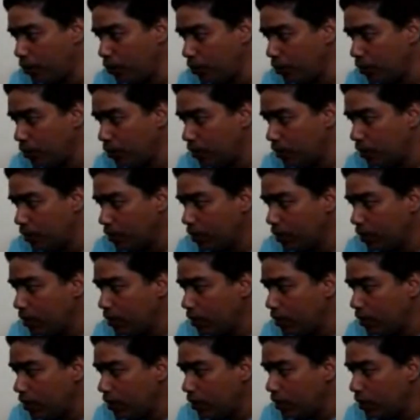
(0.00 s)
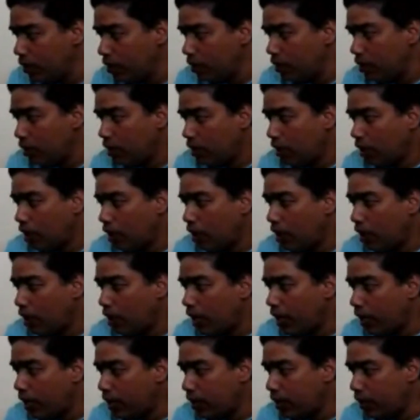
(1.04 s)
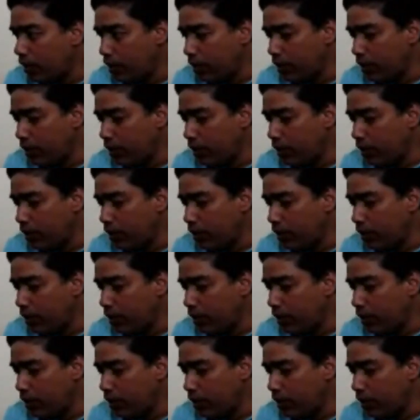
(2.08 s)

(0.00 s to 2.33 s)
And he again has